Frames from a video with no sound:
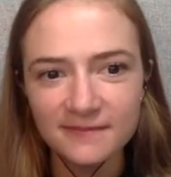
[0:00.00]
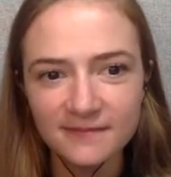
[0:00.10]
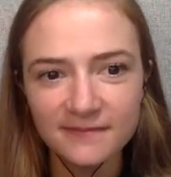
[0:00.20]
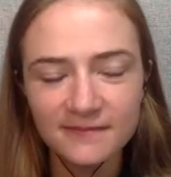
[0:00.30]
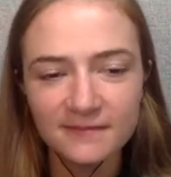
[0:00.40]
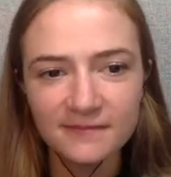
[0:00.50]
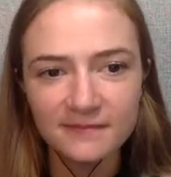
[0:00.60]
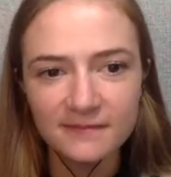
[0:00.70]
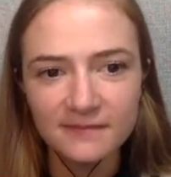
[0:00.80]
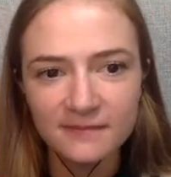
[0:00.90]

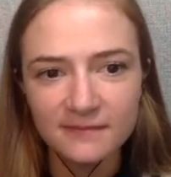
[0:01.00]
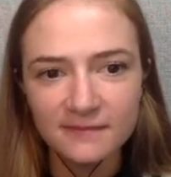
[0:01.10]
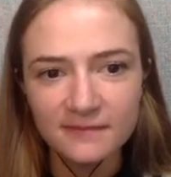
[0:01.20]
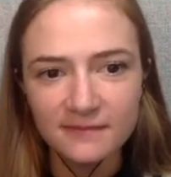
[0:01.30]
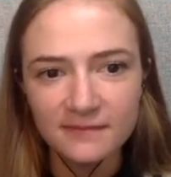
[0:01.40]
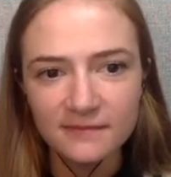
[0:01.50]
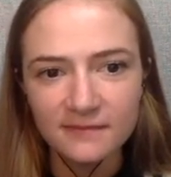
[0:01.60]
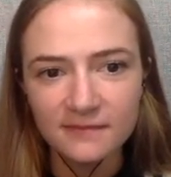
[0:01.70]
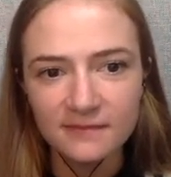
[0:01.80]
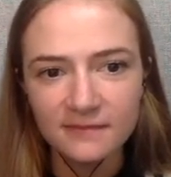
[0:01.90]

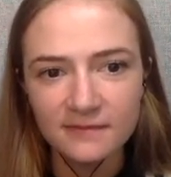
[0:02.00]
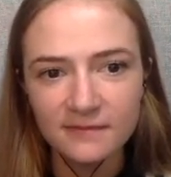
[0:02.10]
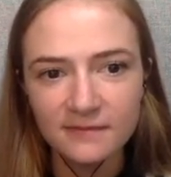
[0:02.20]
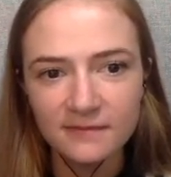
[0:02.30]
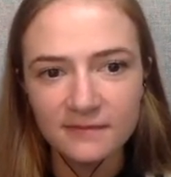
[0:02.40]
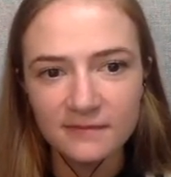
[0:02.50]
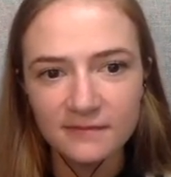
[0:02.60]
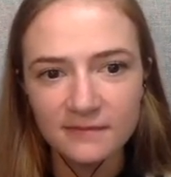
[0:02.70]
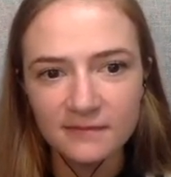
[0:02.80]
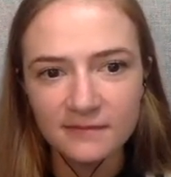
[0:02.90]

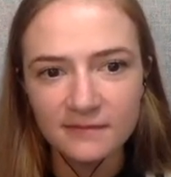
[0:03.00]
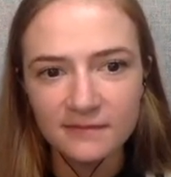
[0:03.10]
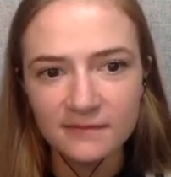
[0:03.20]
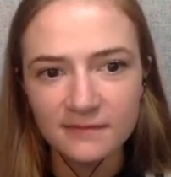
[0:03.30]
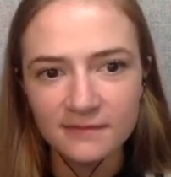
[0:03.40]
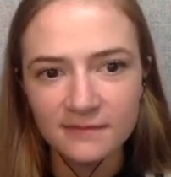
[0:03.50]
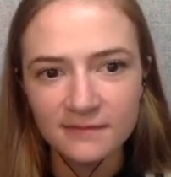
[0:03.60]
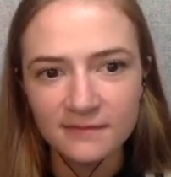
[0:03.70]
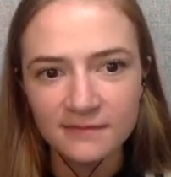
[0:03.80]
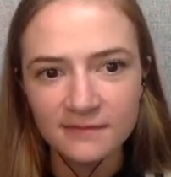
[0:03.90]
No words are spoken by the person on screen.